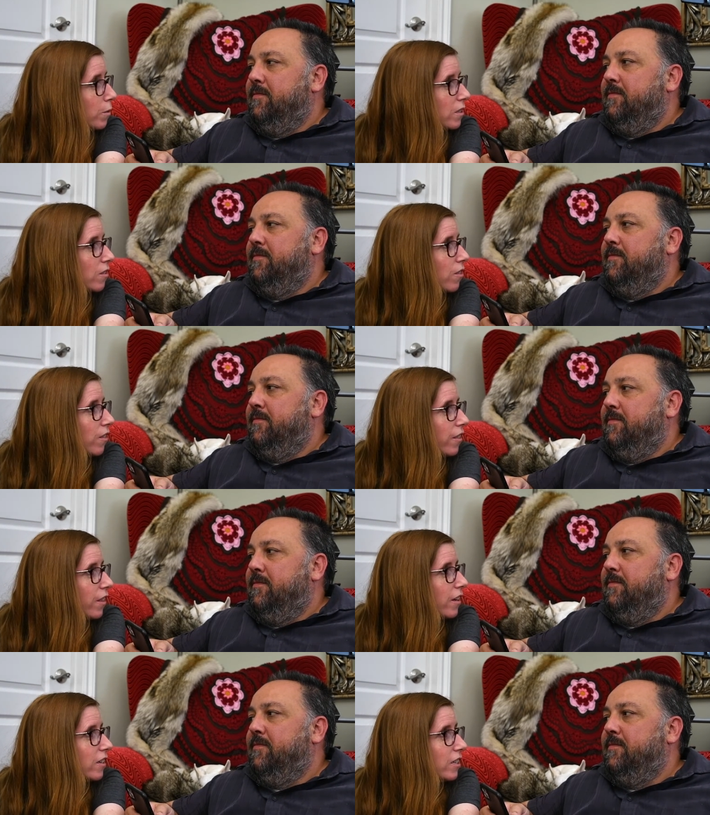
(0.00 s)
Speaker 1: it's
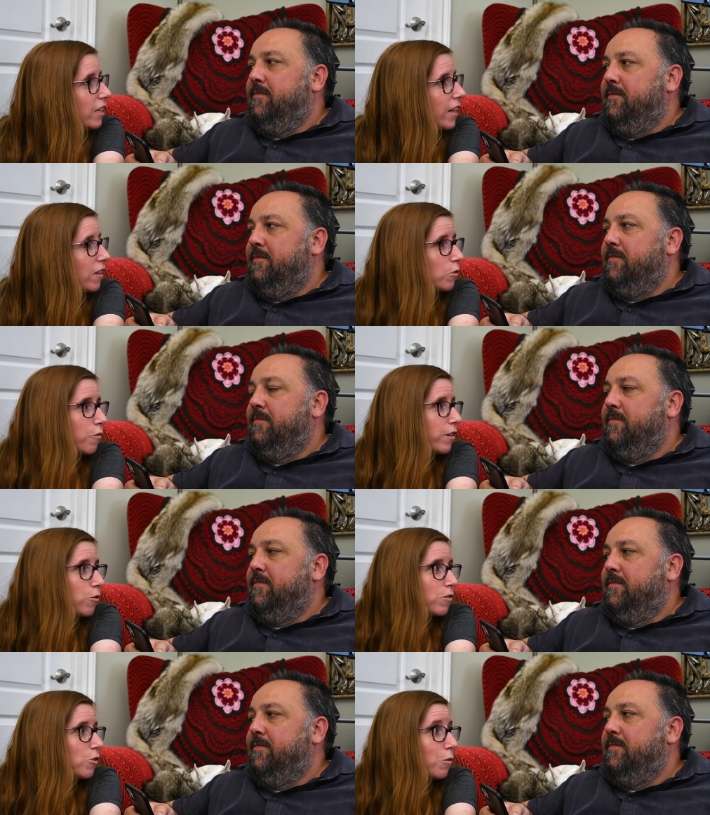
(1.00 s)
there. And I don't know if it
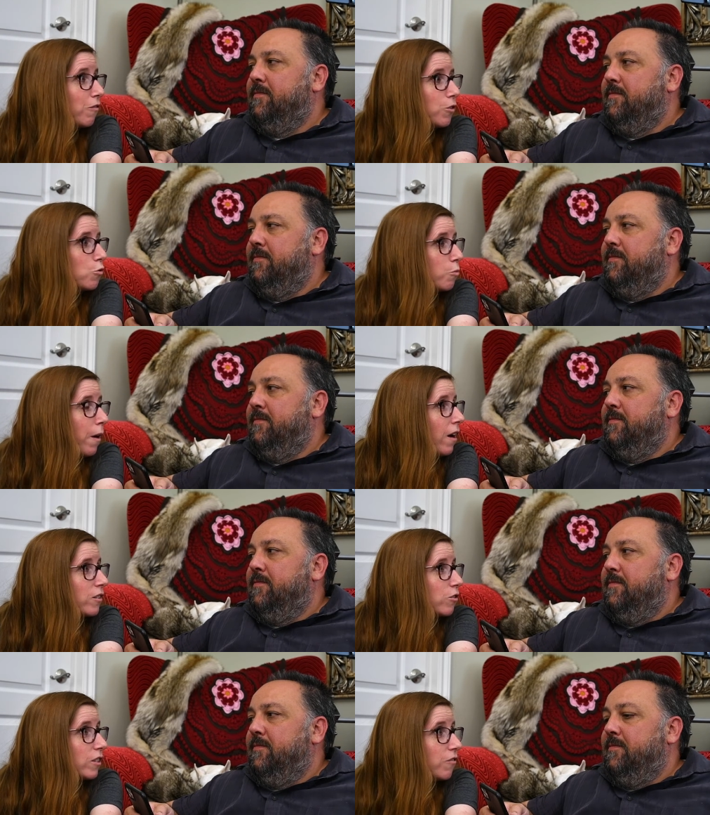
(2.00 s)
goes into a fuse
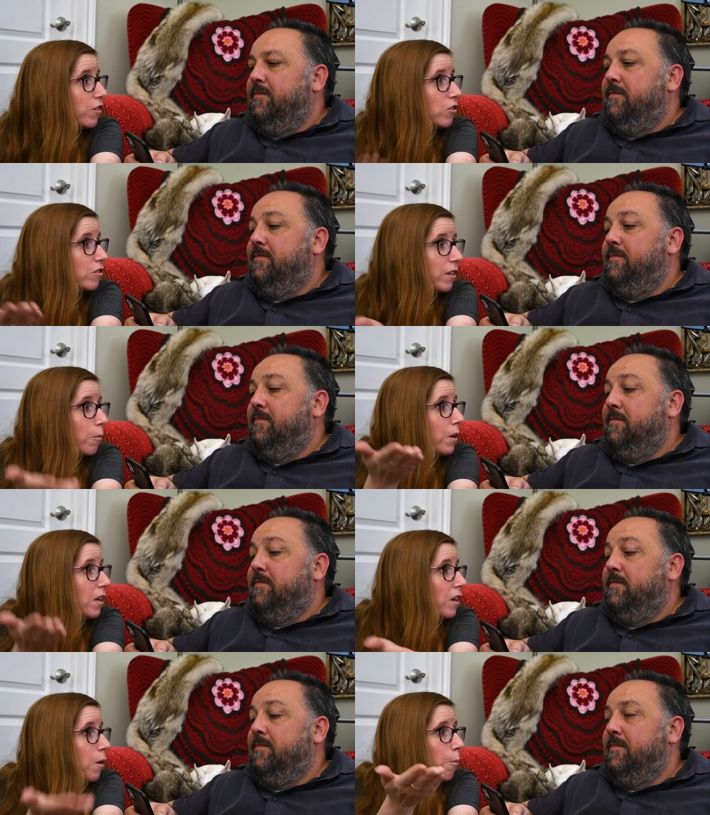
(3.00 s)
box or if there's some
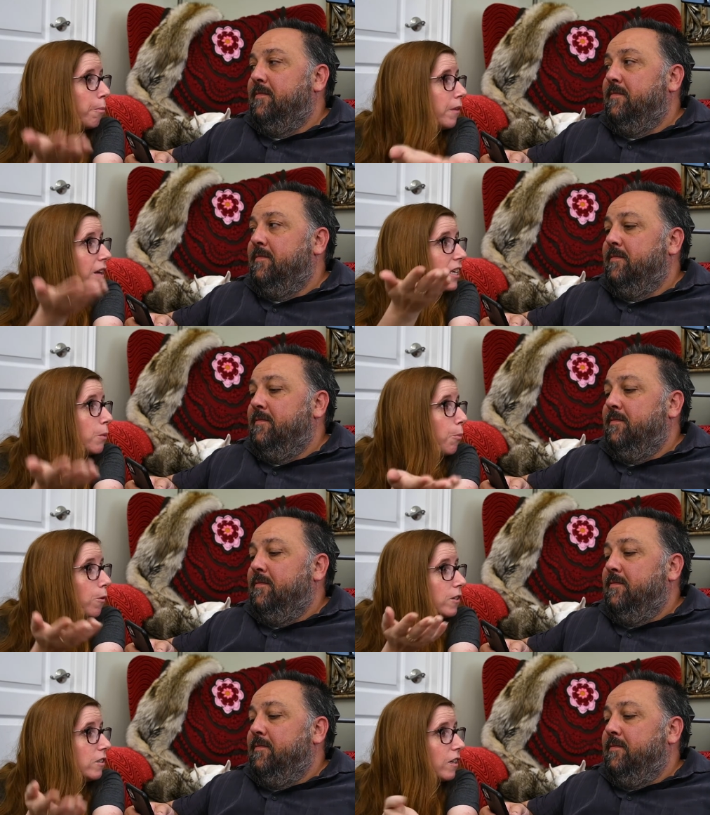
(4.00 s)
pluggy
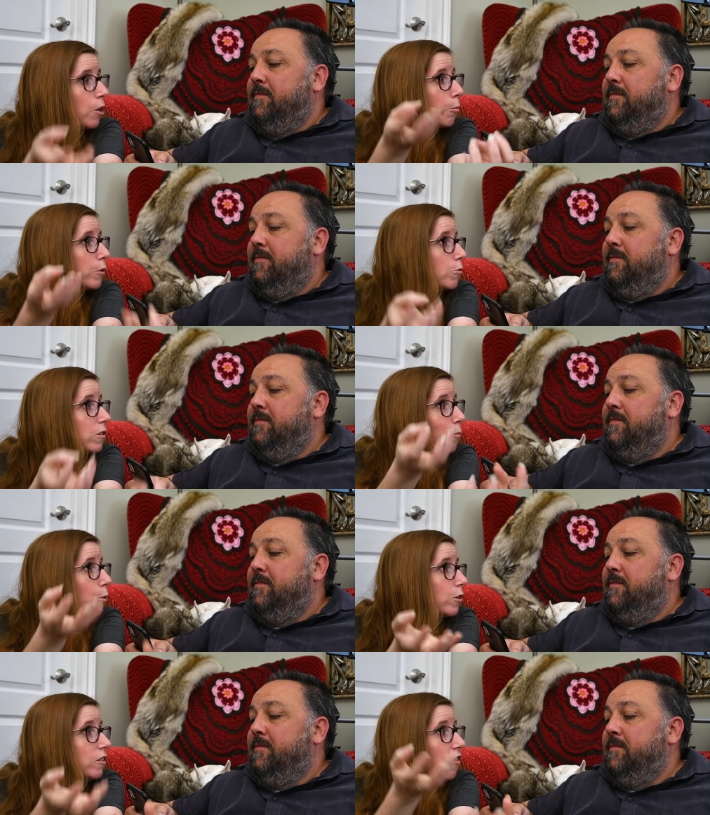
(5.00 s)
port, a computer
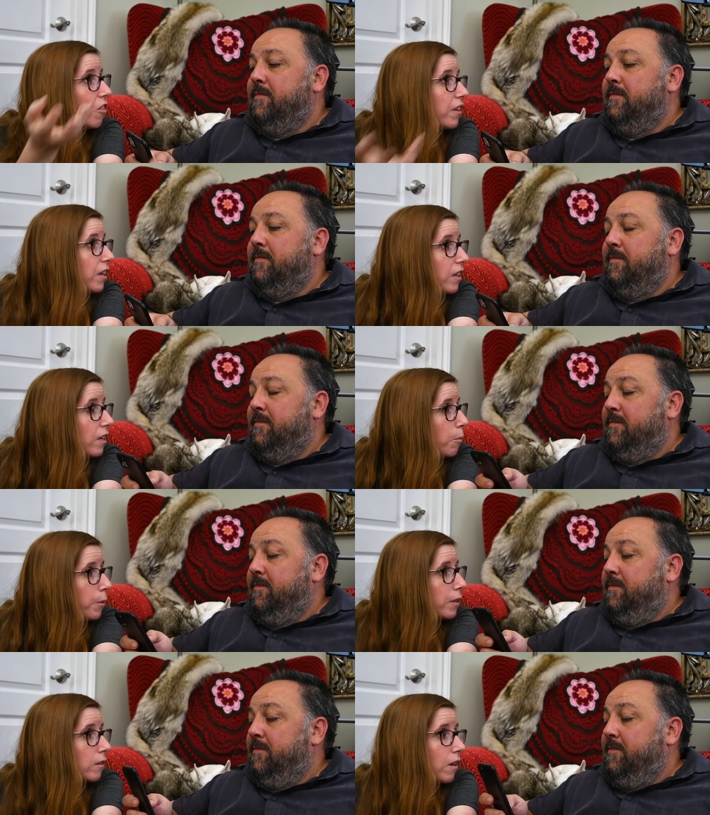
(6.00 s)
port thingy,
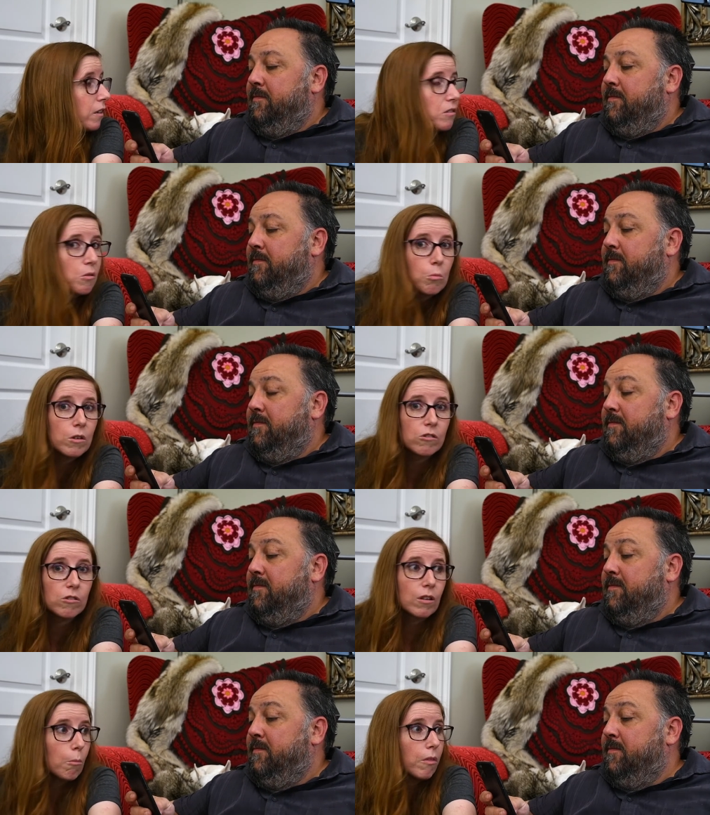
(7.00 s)
but I assume there's
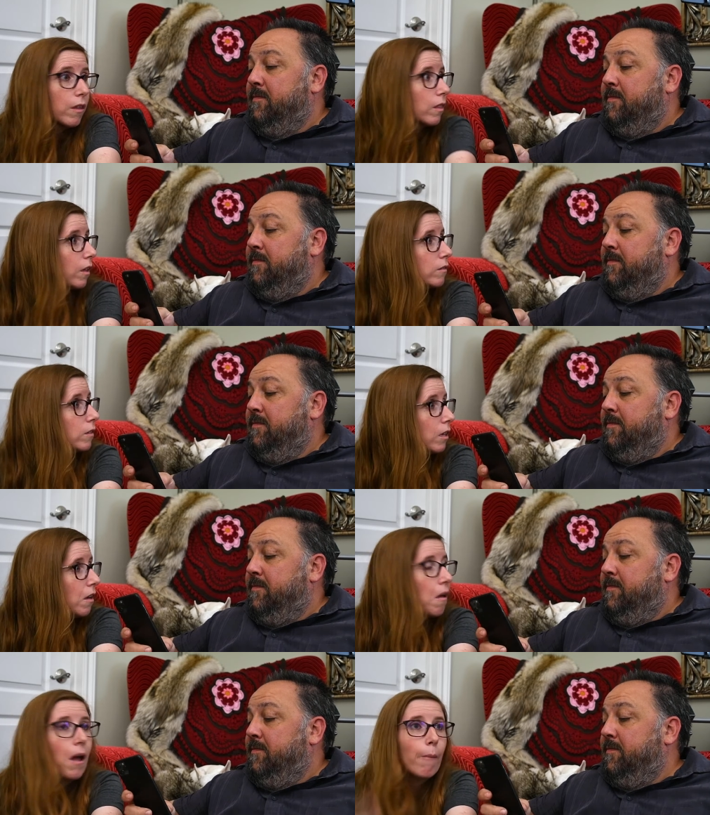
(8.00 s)
something that,
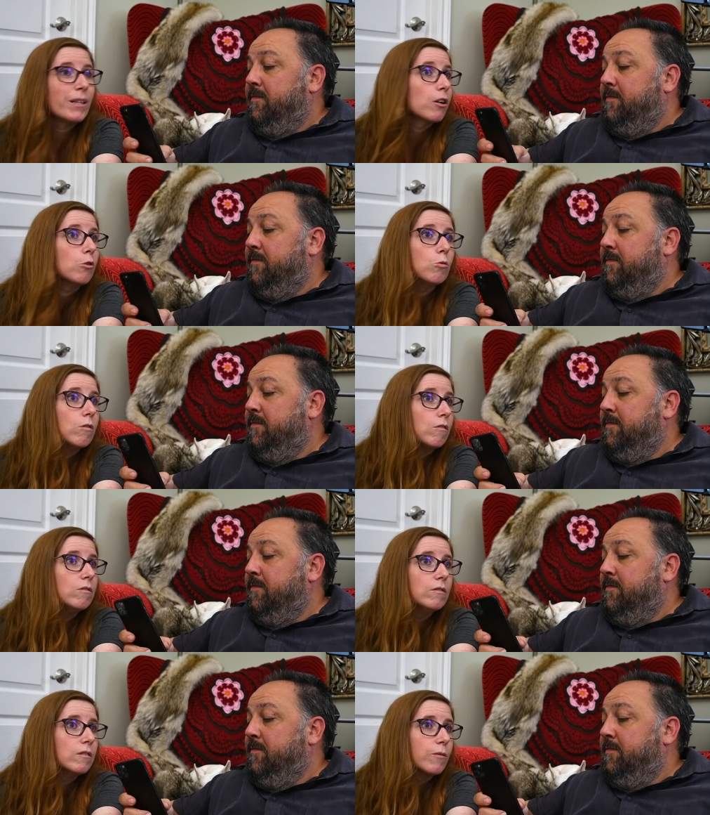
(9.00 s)
I mean,
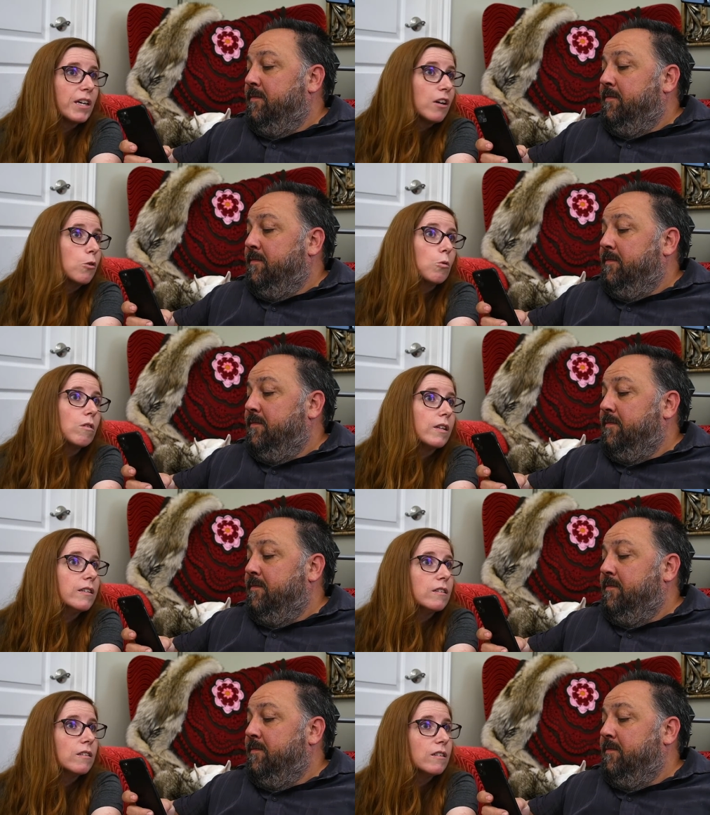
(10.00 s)
Google, we could Google
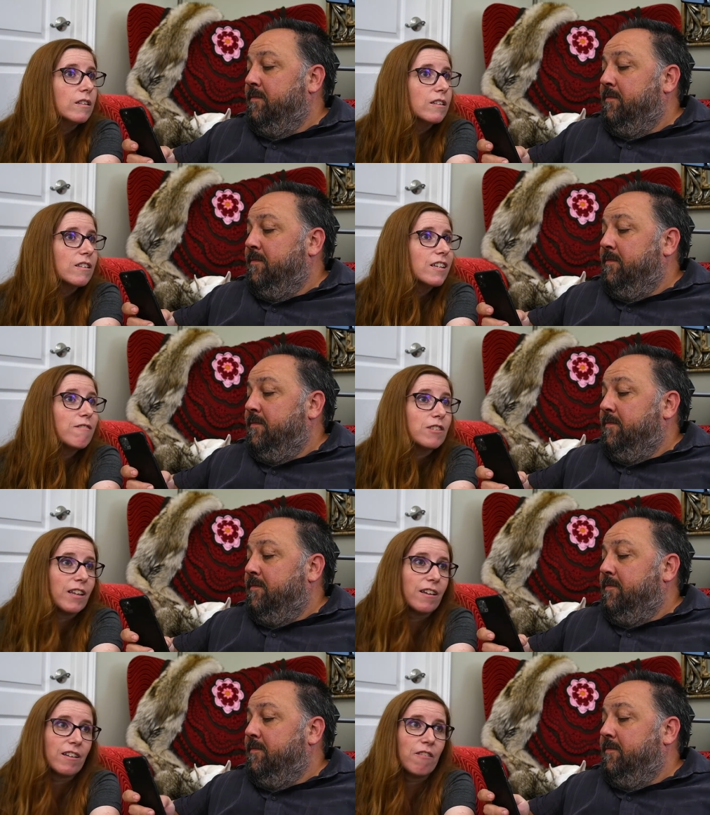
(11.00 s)
it. Steve's
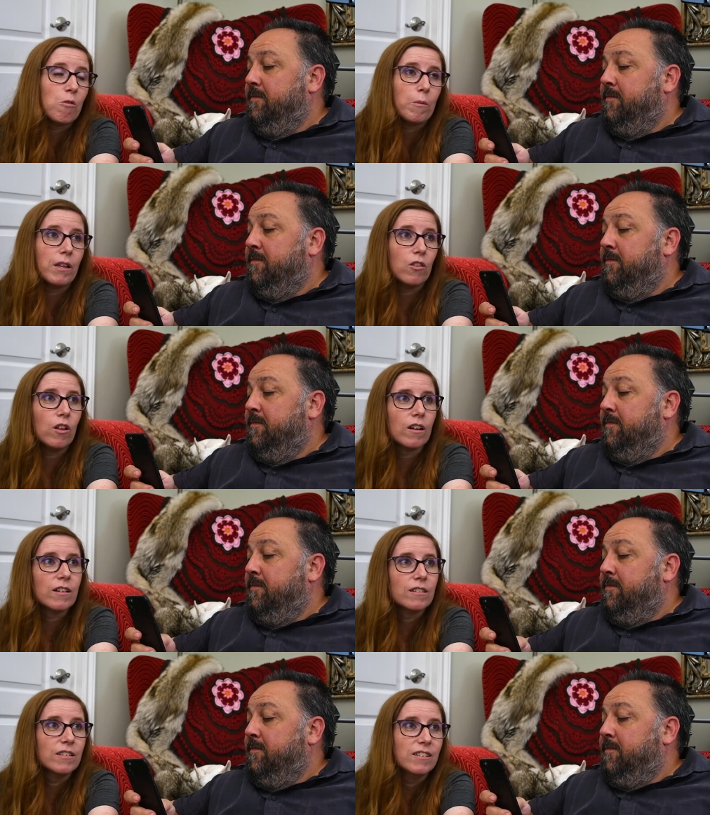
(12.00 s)
like giving me a look.
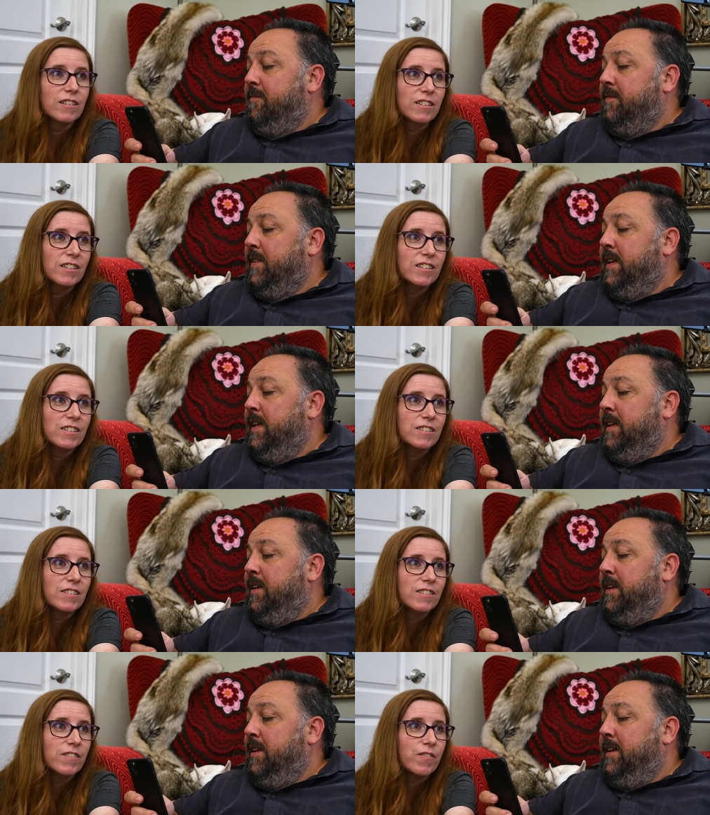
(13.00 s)
No, he's
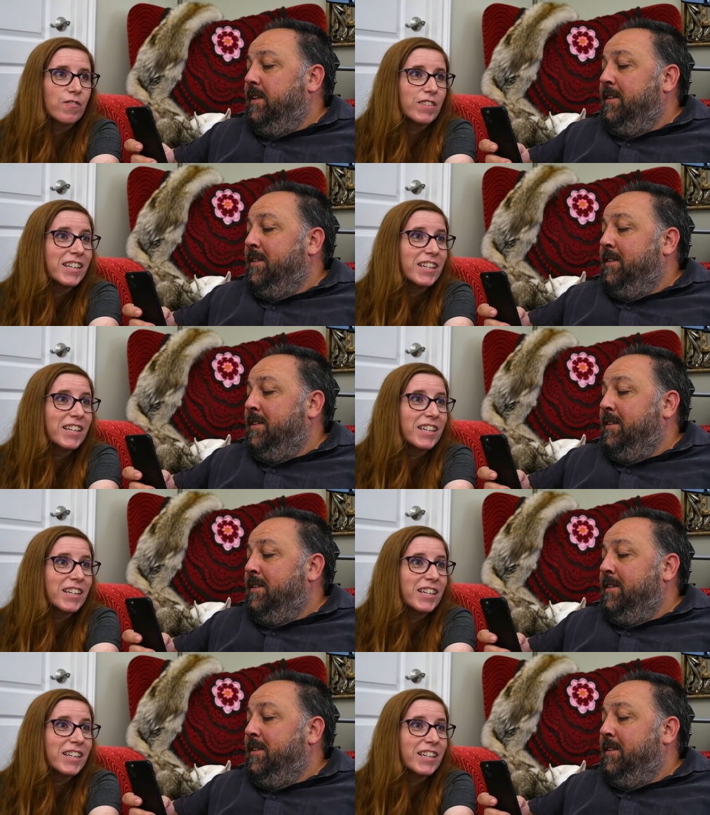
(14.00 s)
typing. I'm confused.